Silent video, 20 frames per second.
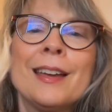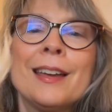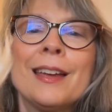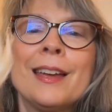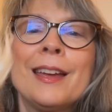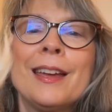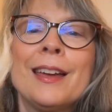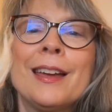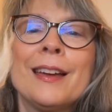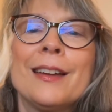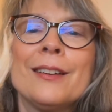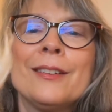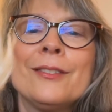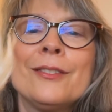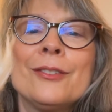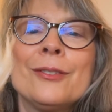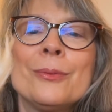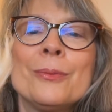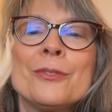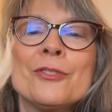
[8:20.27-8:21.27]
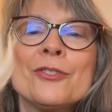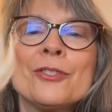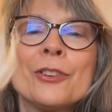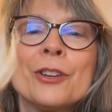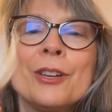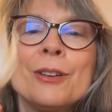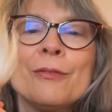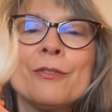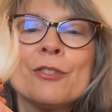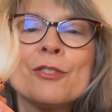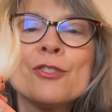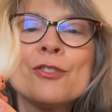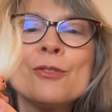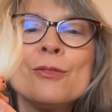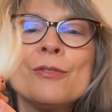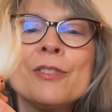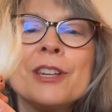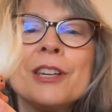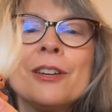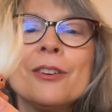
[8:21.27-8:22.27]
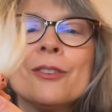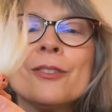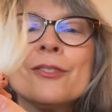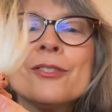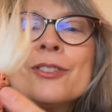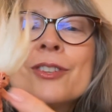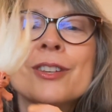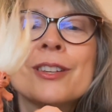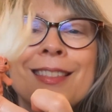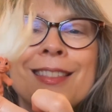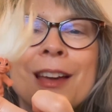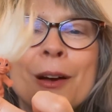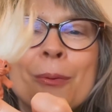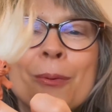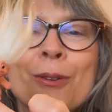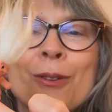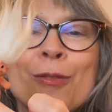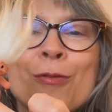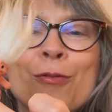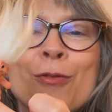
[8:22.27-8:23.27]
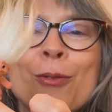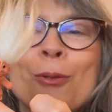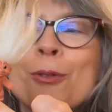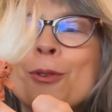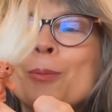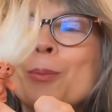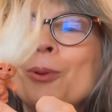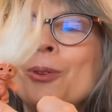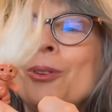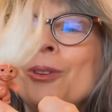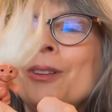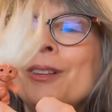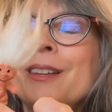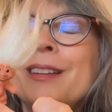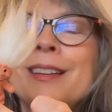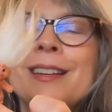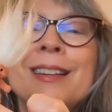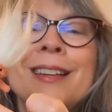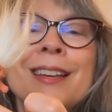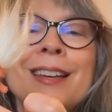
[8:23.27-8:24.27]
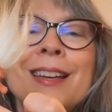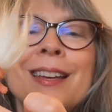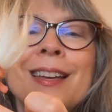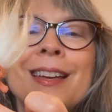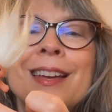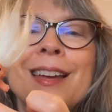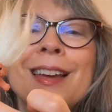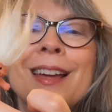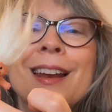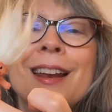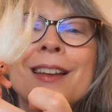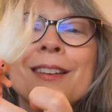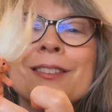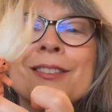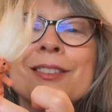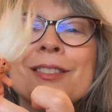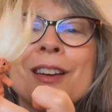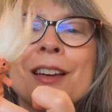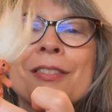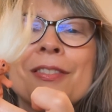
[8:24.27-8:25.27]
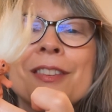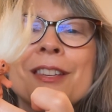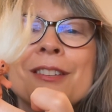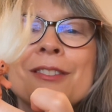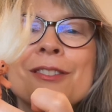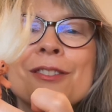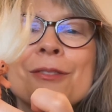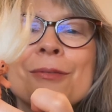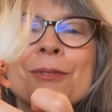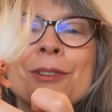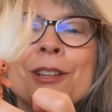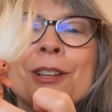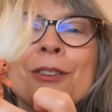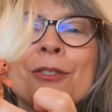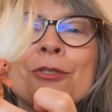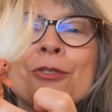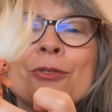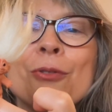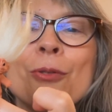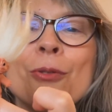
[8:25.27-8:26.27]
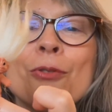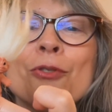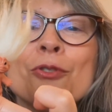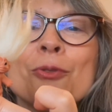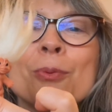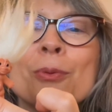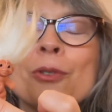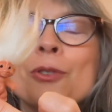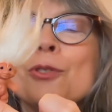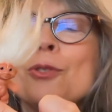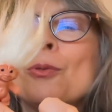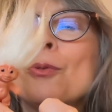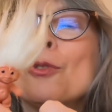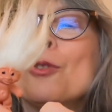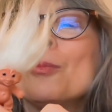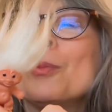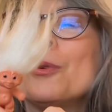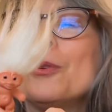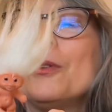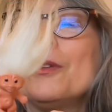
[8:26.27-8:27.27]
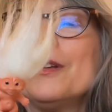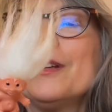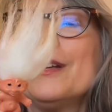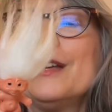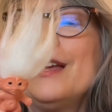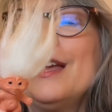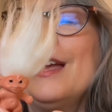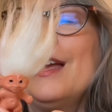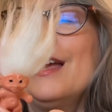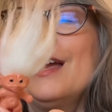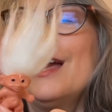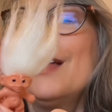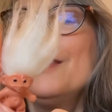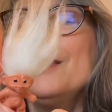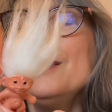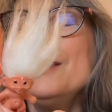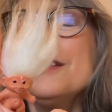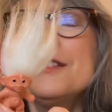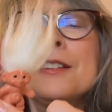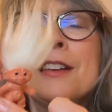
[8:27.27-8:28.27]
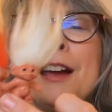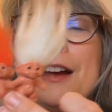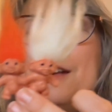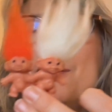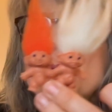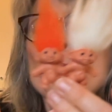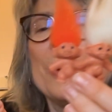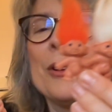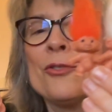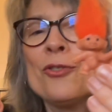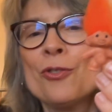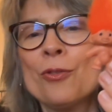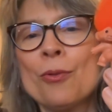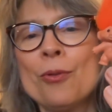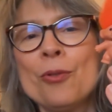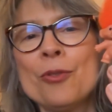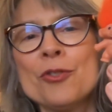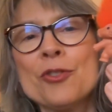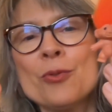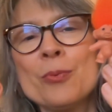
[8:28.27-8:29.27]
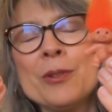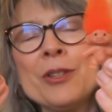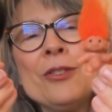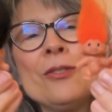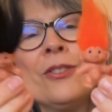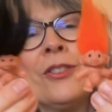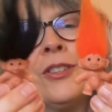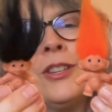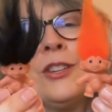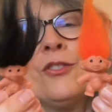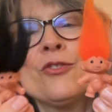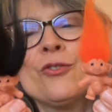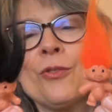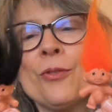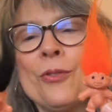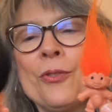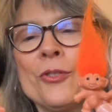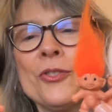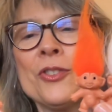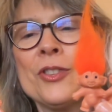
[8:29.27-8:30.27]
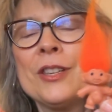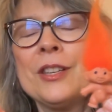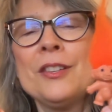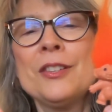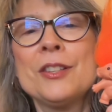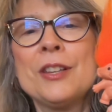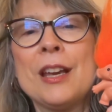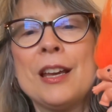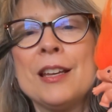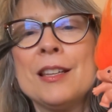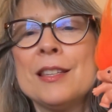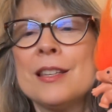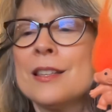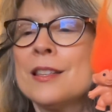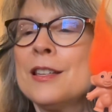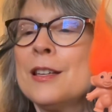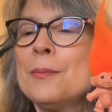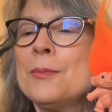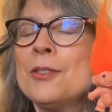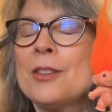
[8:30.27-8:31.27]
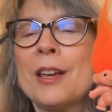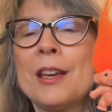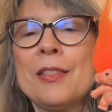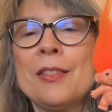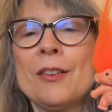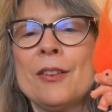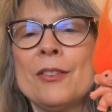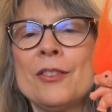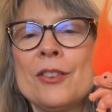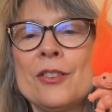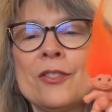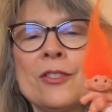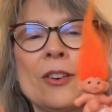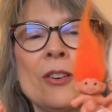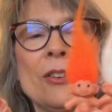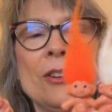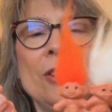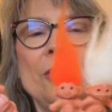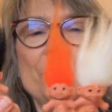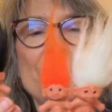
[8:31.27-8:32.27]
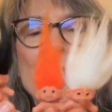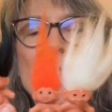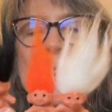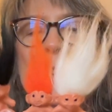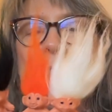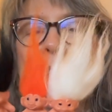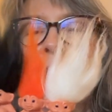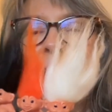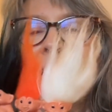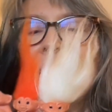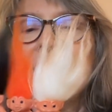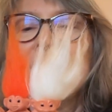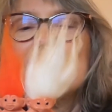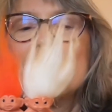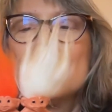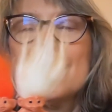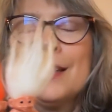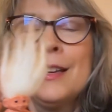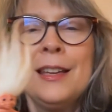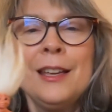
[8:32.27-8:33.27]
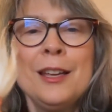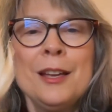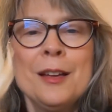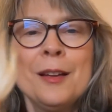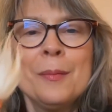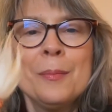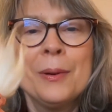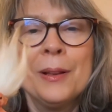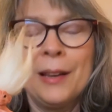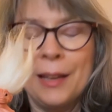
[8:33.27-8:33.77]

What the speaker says: and was looking for souvenirs that were affordable. And I just thought these three little trolls were adorable. And this is kind of what trolls, when you see trolls these days, it seems like they're just our little naked things. But